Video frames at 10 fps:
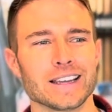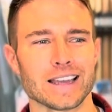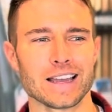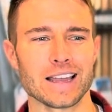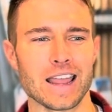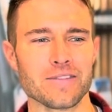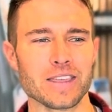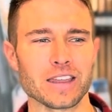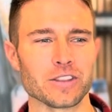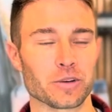And
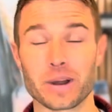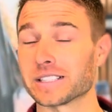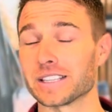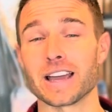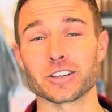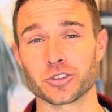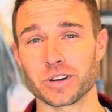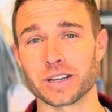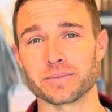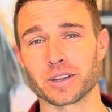then the rest of that trip,